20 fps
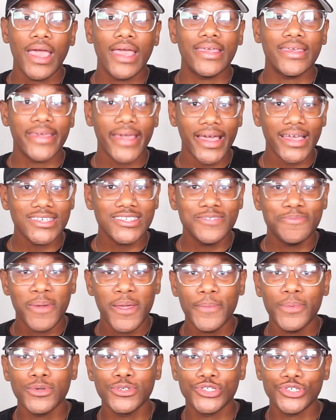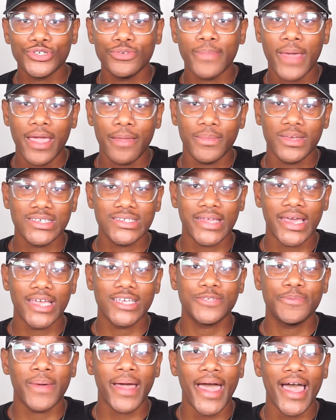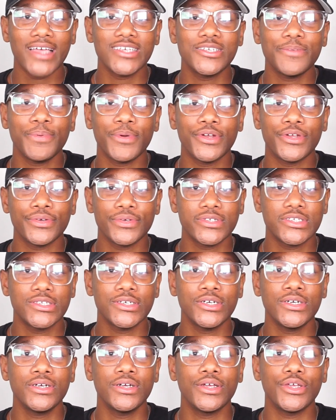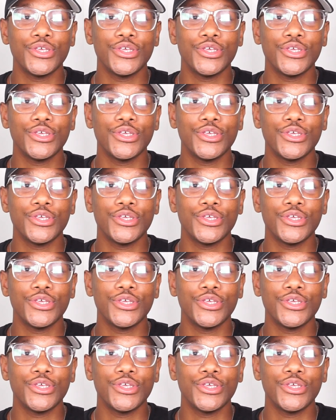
Yes, people do make mistakes, but as a producer,